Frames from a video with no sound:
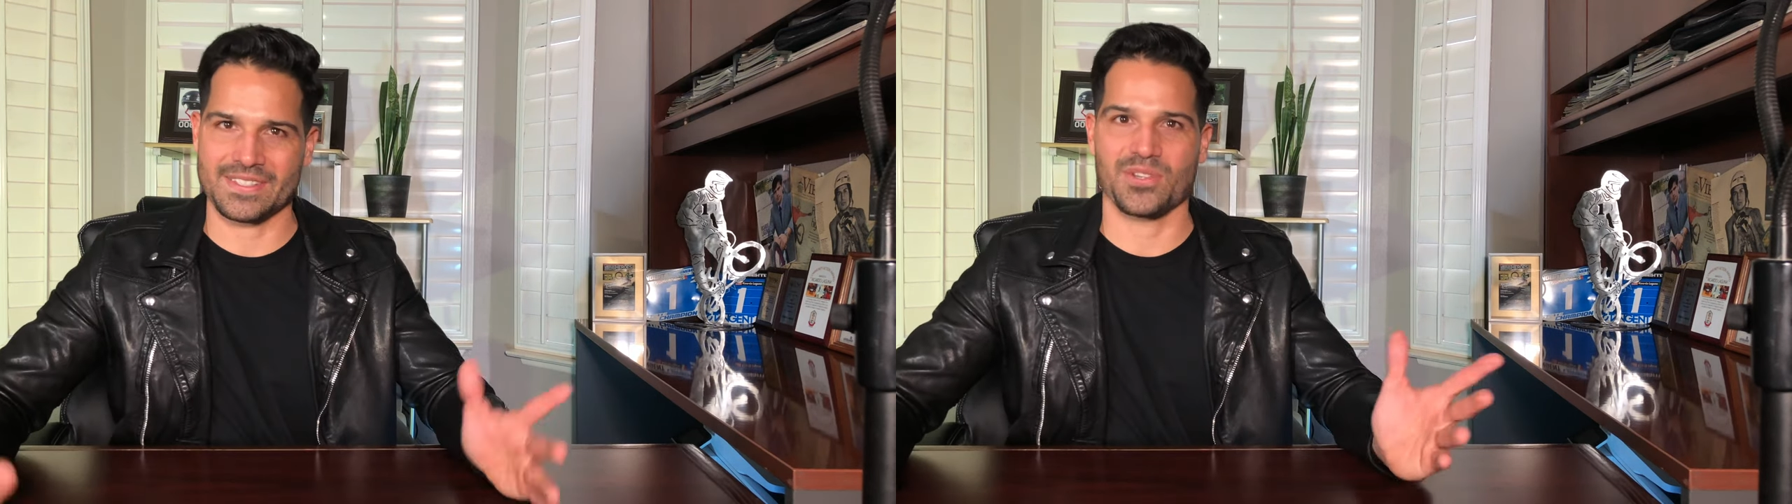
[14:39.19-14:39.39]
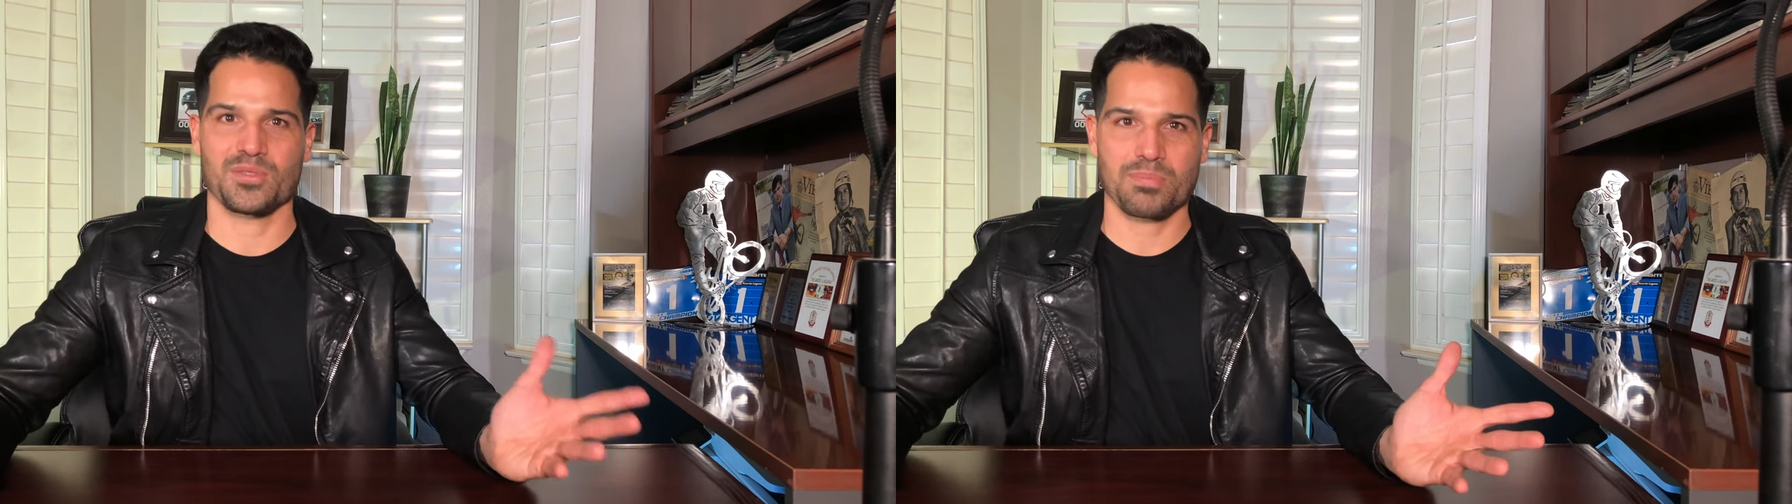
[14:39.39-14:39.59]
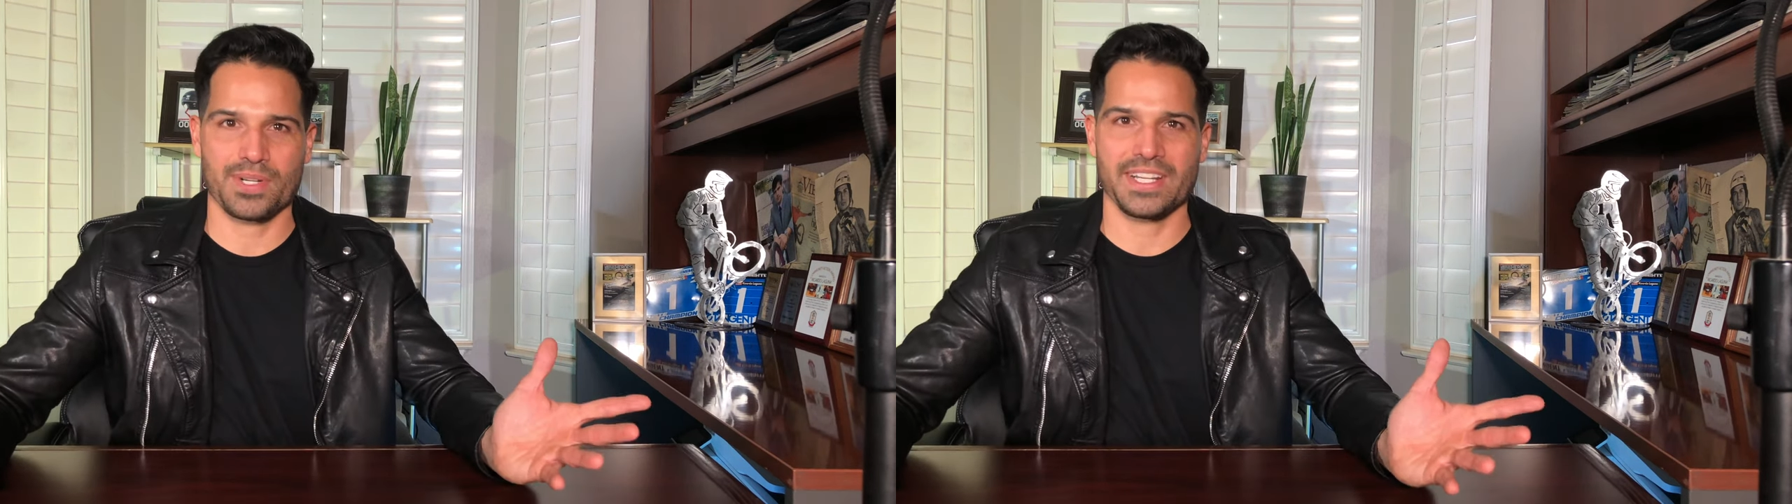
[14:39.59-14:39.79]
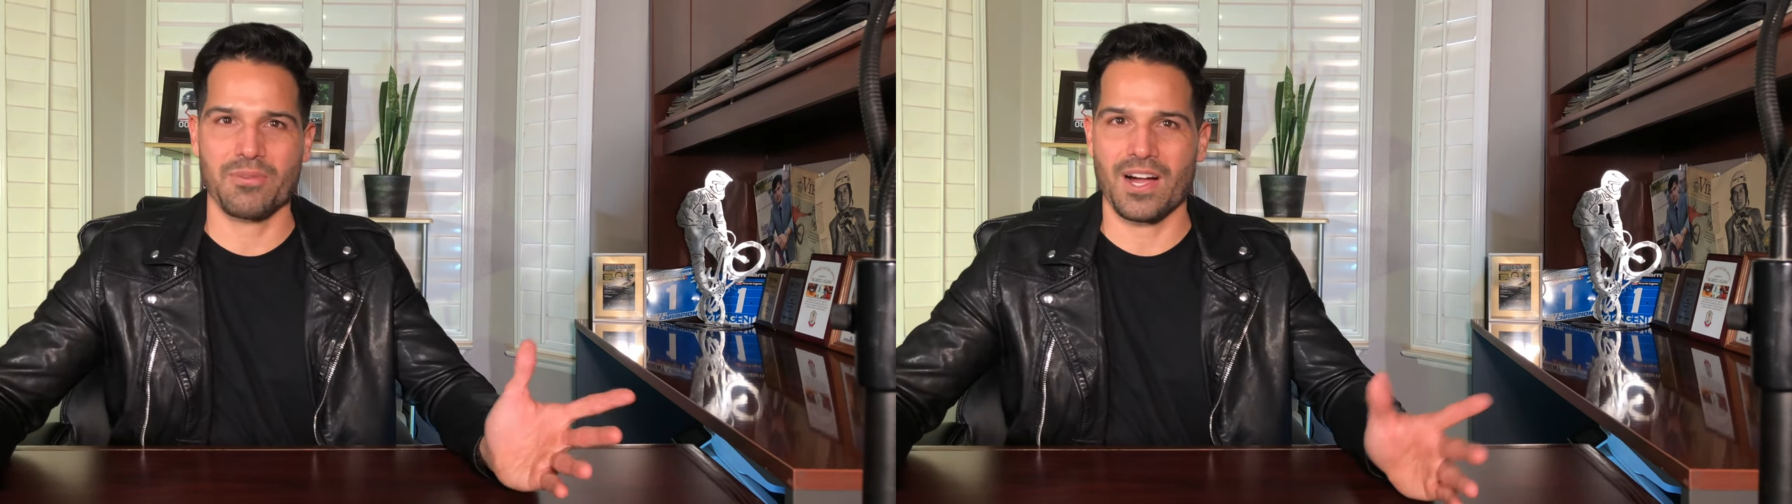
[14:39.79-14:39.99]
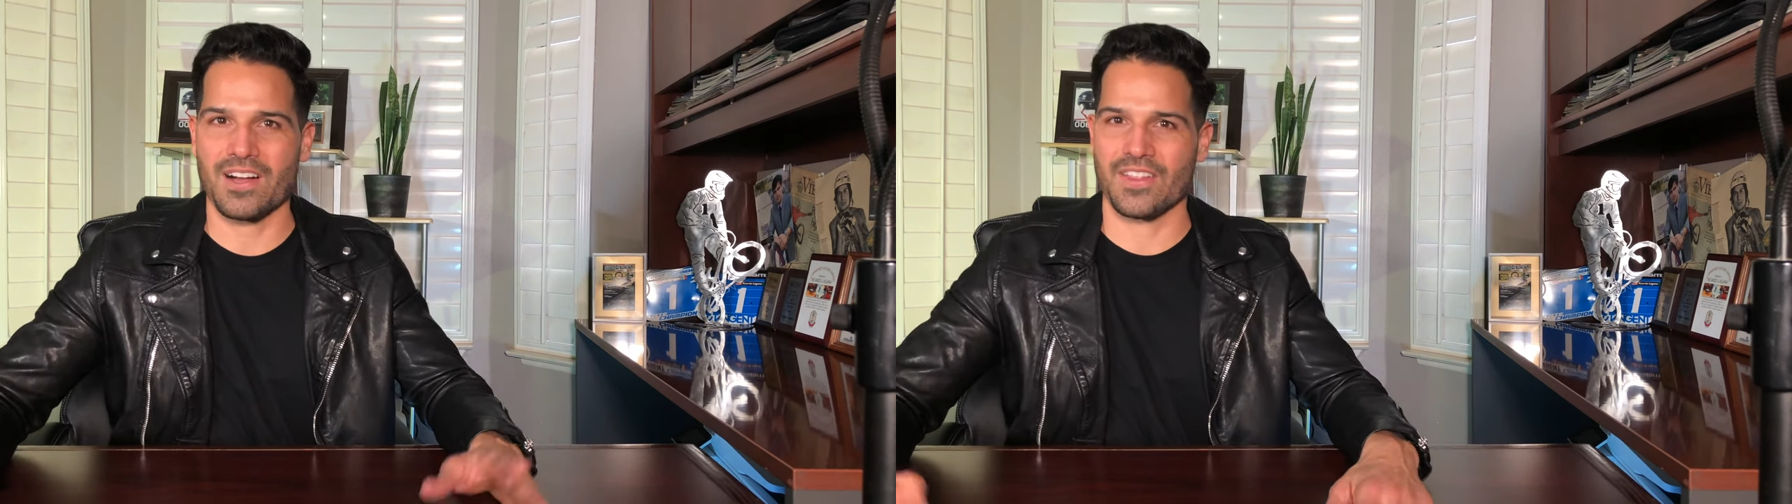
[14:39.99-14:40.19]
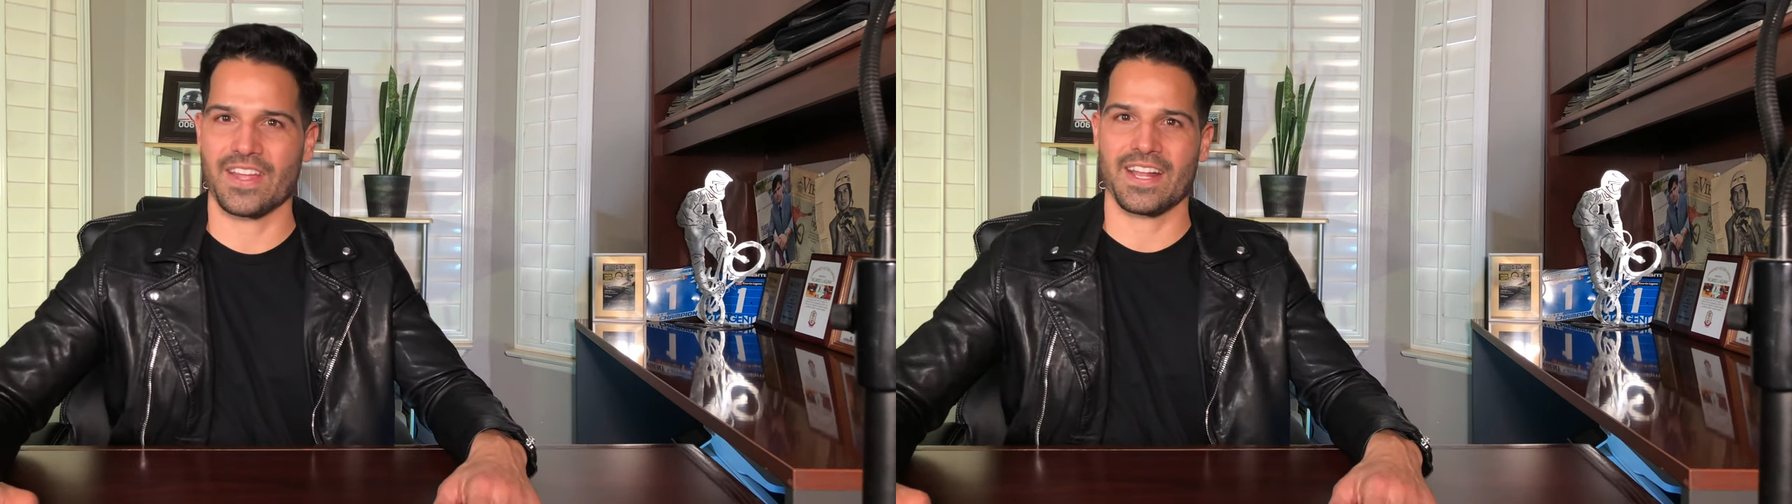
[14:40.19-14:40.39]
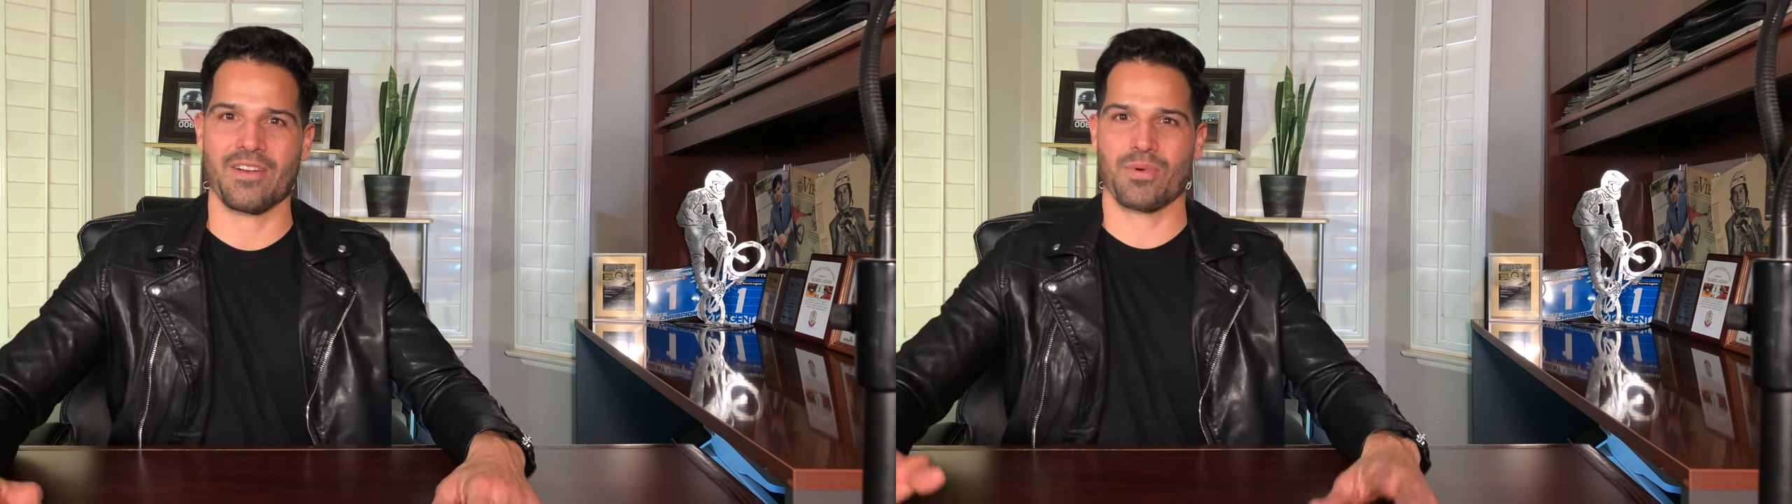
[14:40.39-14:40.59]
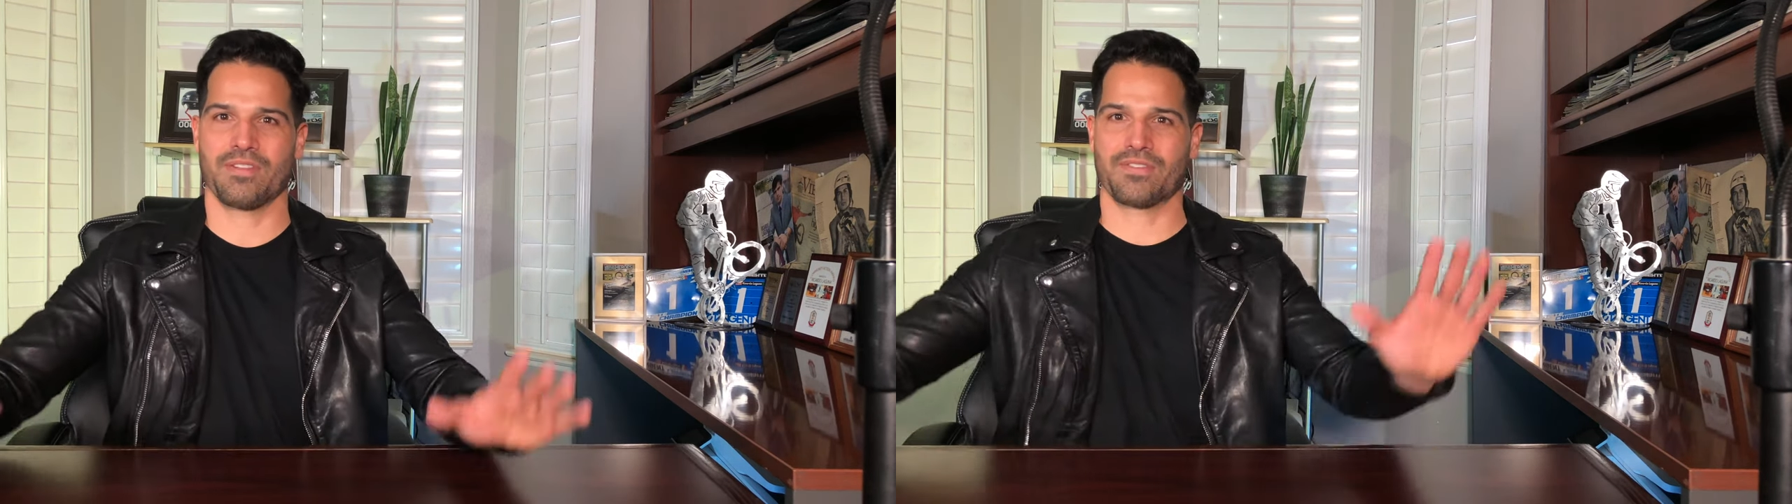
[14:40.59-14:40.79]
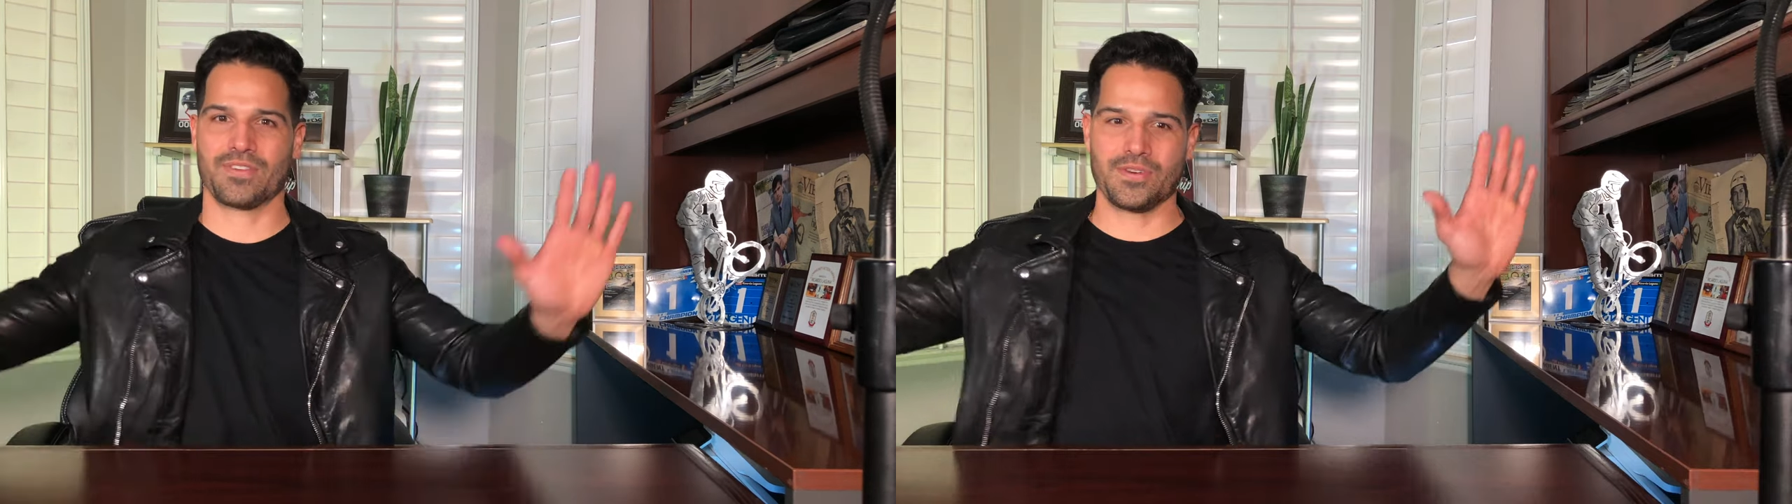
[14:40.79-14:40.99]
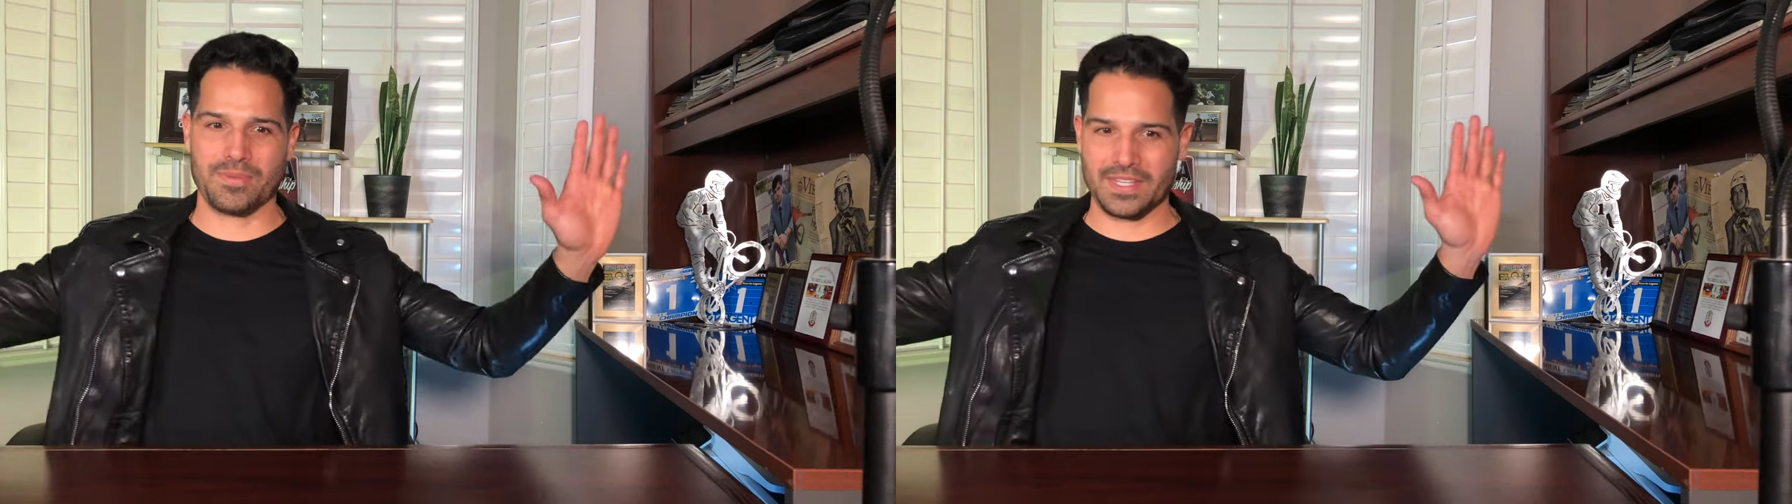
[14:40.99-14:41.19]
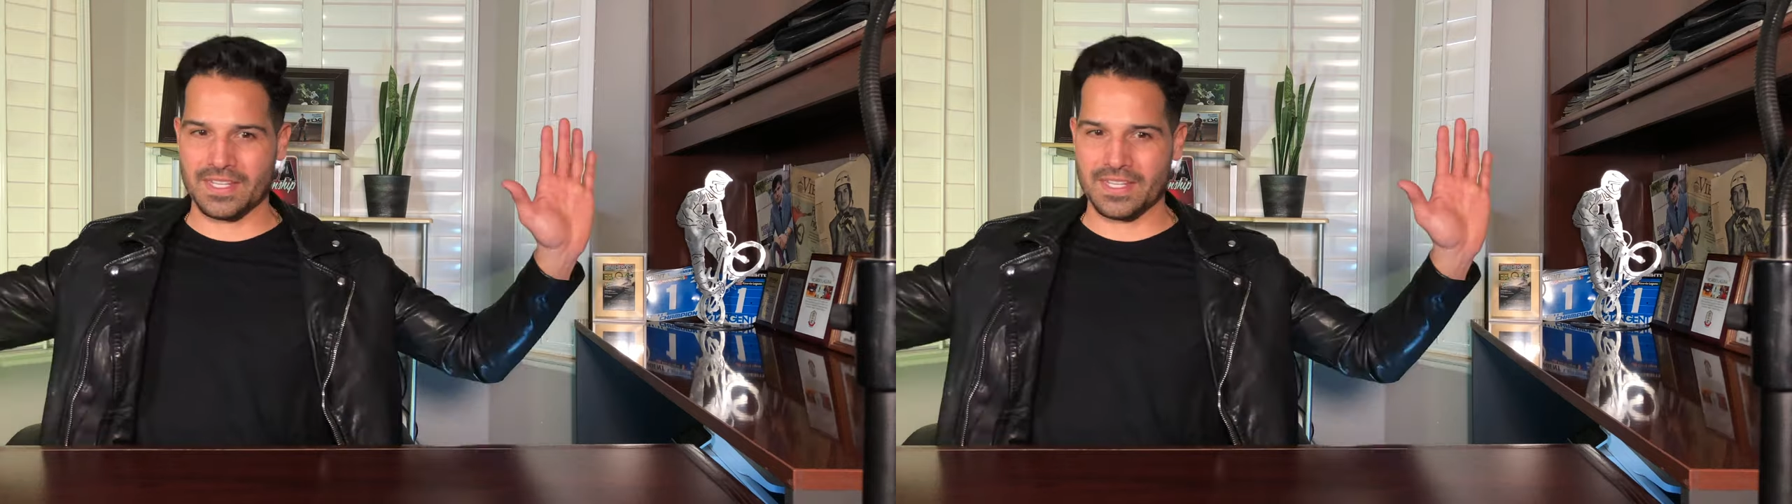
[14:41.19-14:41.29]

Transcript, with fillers: So it was pretty wild that I went from